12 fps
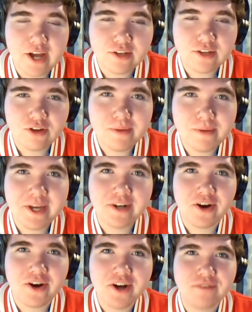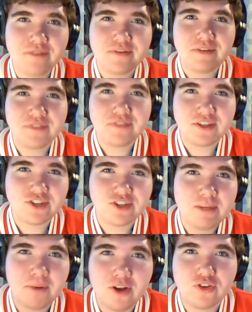so I mean, kind of, if there's a
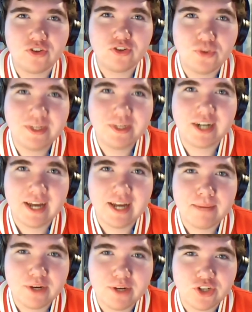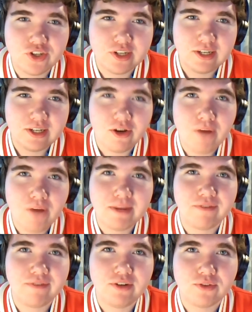simple answer of should we declare emergency, I'm
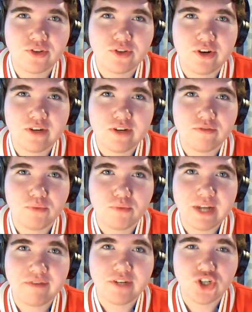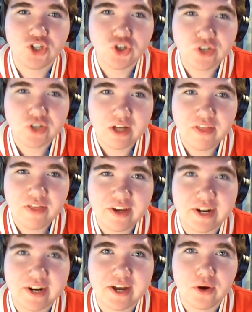definitely on the side of we definitely should. And I think
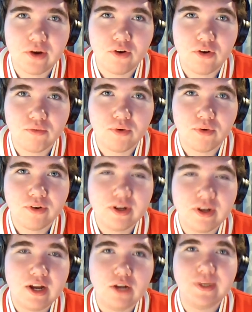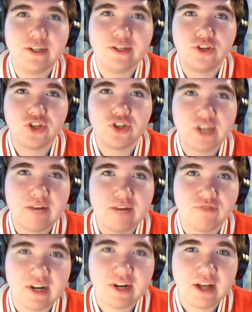I'd echo a lot of what Louise has just said,
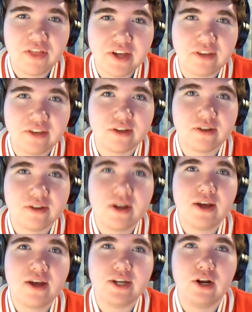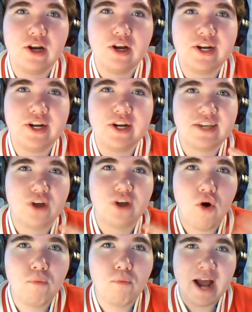really. I think that, you know, learning, it's a
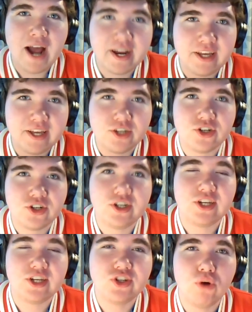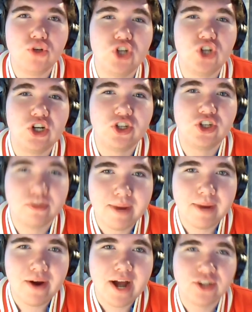whole package. It's not just
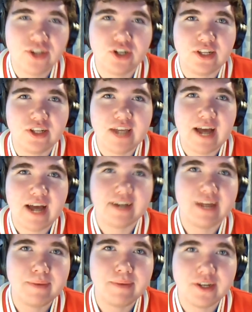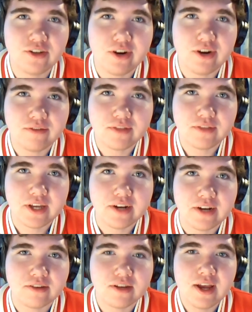about actually the academic side of
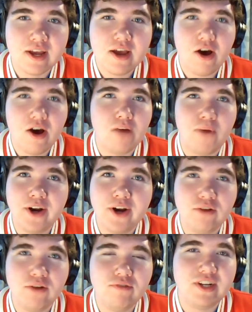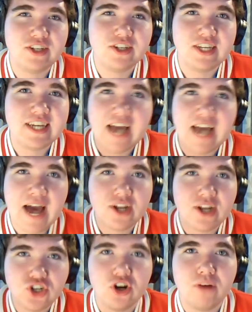things. I don't really see
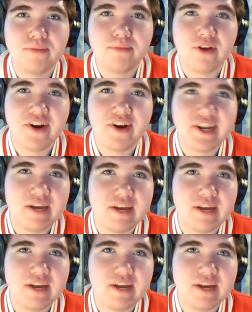catch up, the idea of